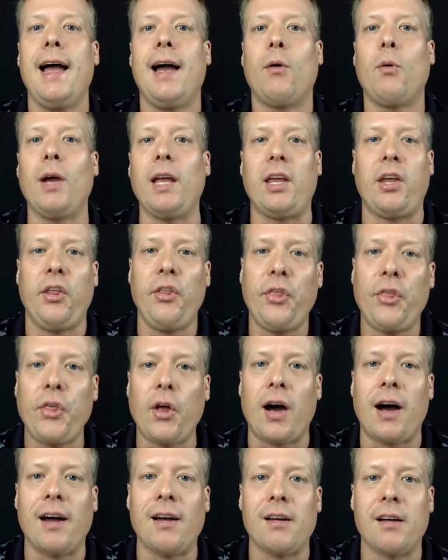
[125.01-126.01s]
what he
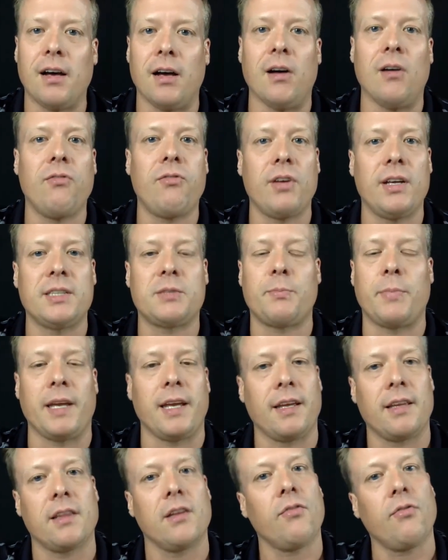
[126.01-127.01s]
thought of as
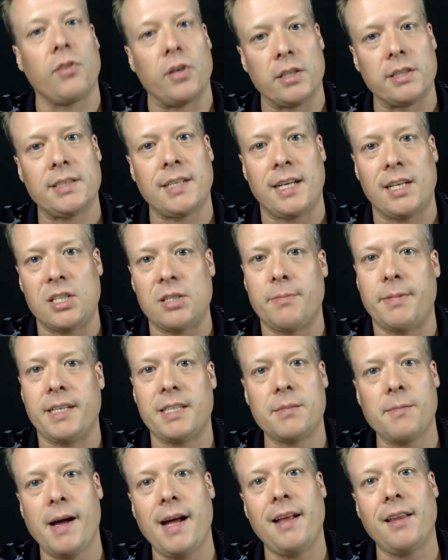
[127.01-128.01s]
being the first agent
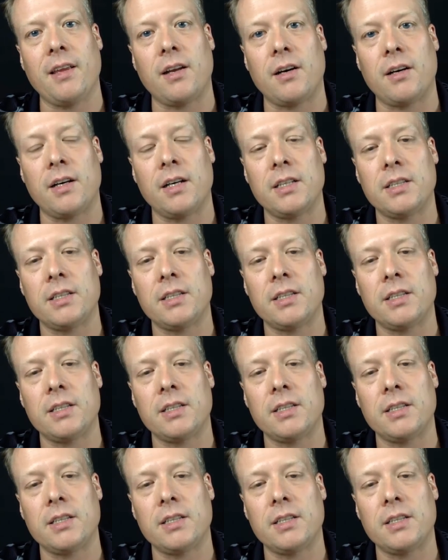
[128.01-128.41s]
based model.